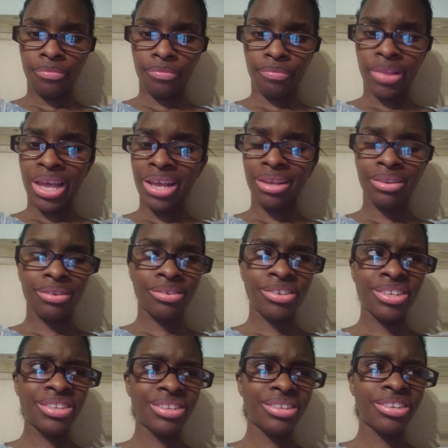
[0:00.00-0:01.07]
Like,
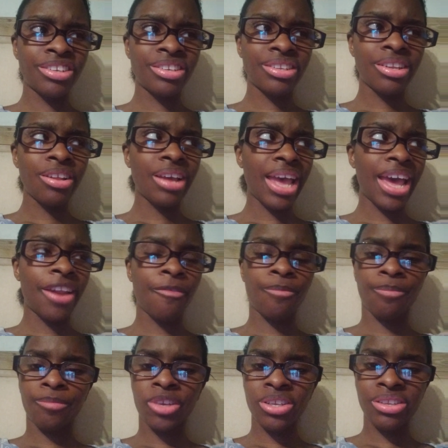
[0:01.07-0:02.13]
just look at it.
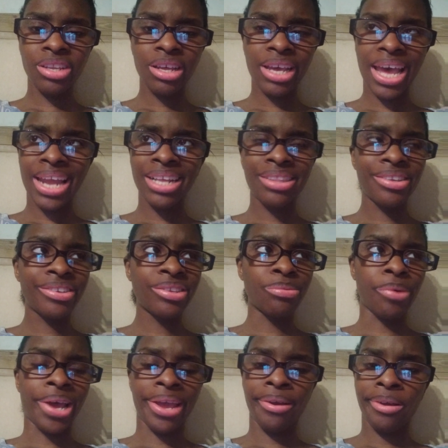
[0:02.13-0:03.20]
Just look at it this
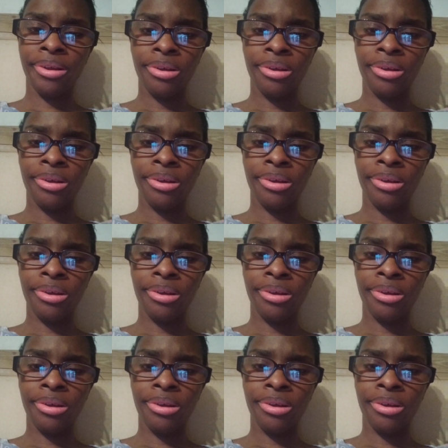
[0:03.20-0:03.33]
way.